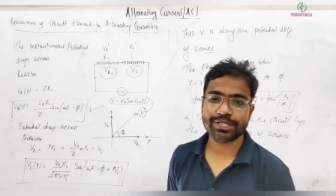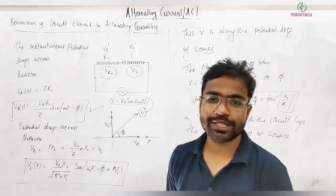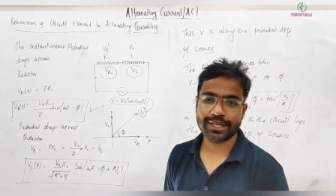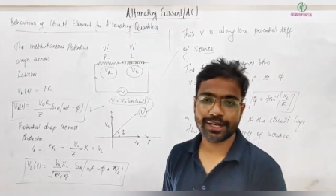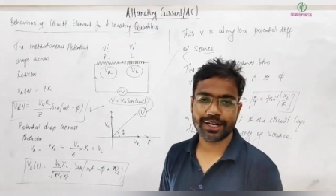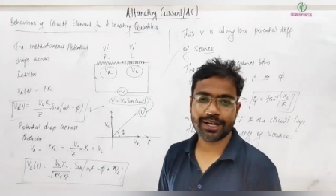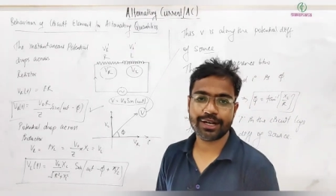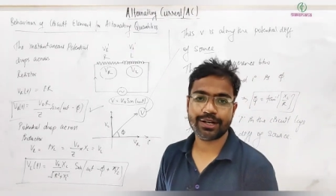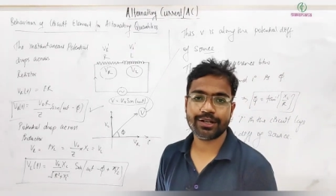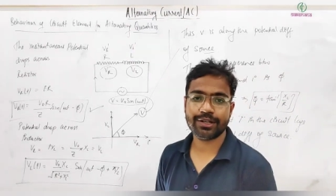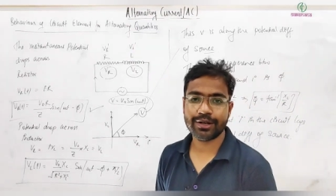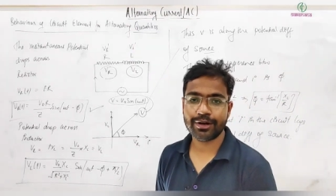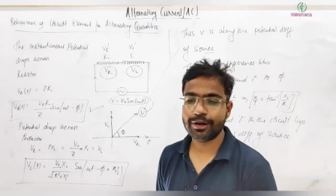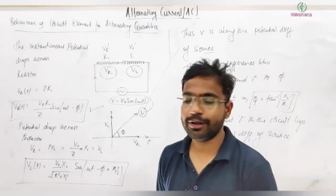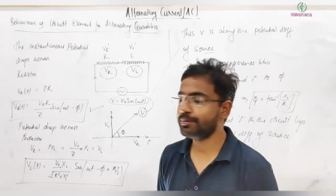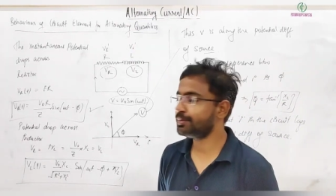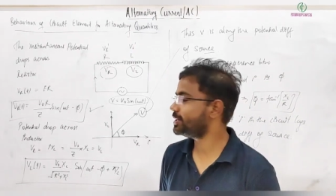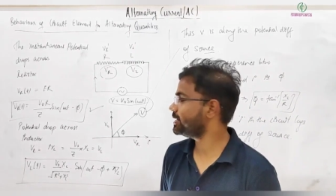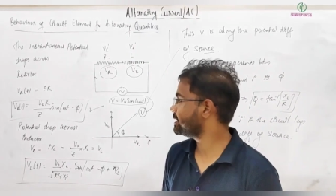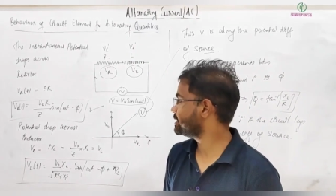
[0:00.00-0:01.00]
There are a lot
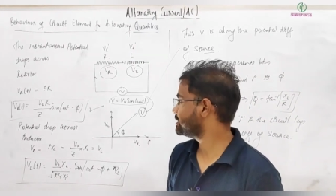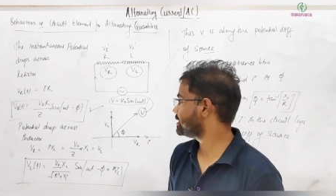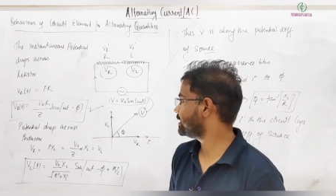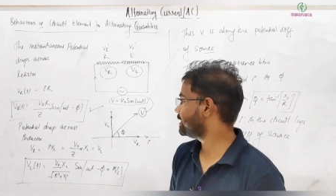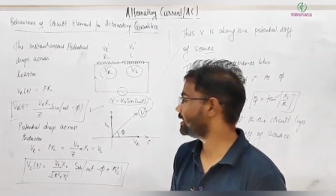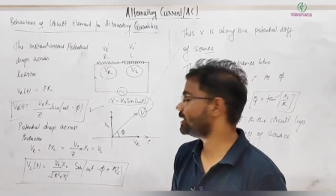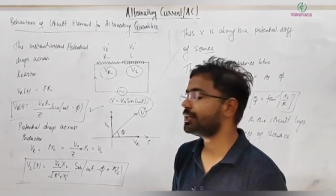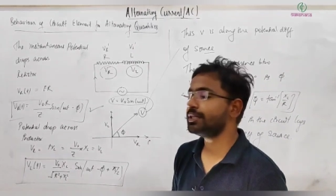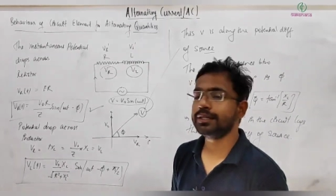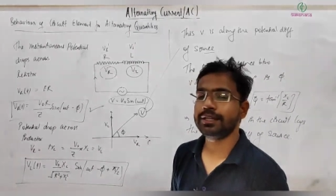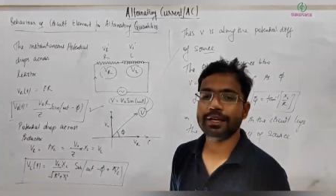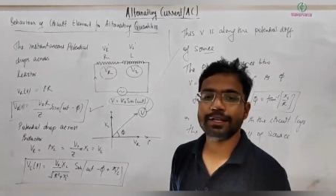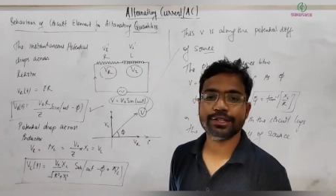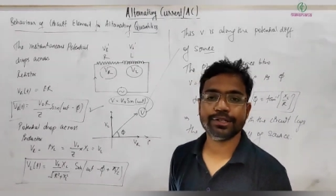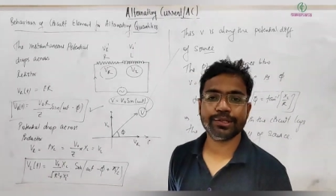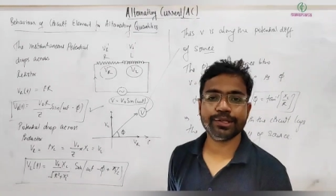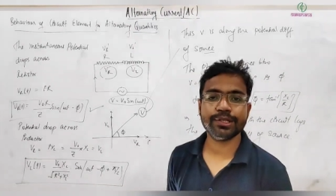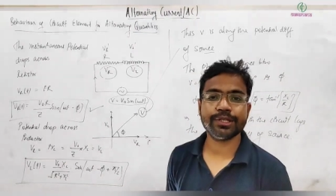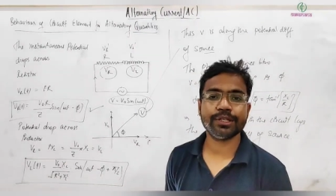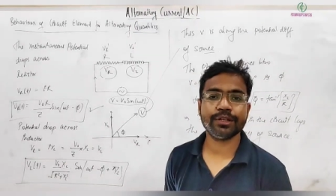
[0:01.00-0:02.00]
of things here that you
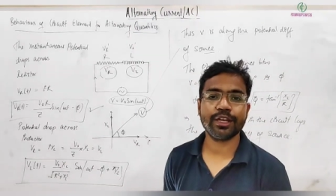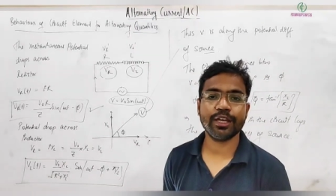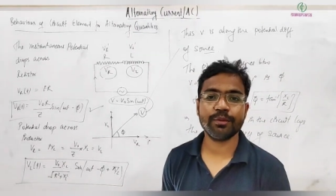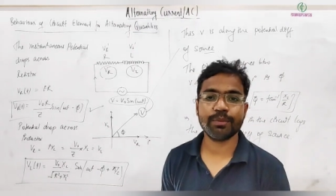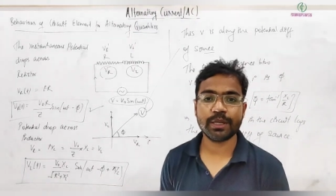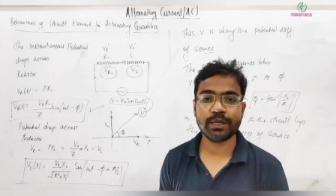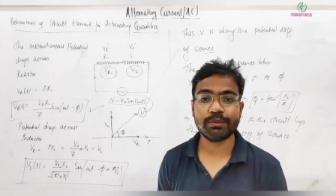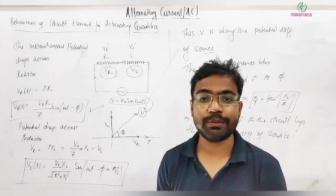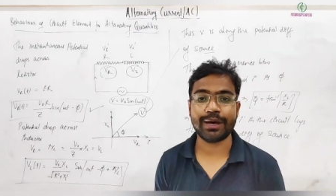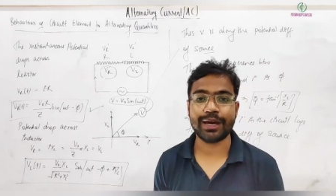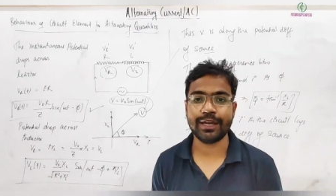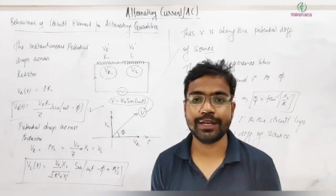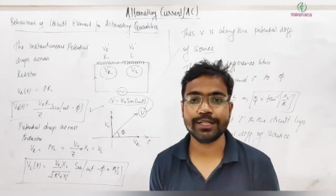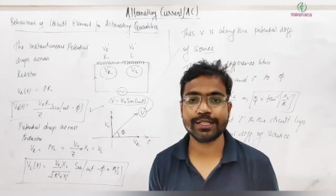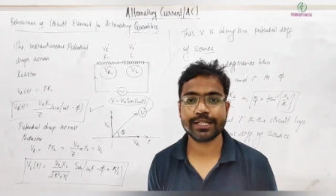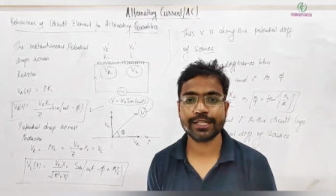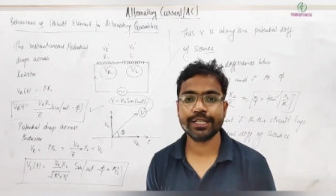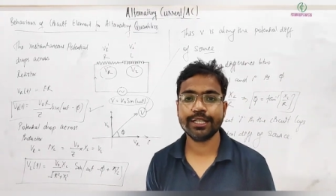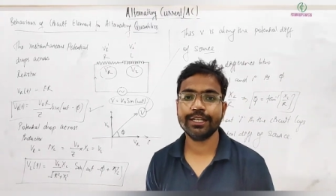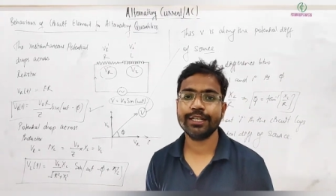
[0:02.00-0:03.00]
need to keep in
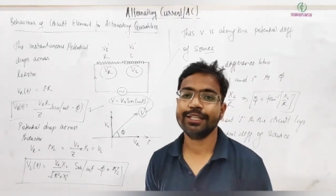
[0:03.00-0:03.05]
mind.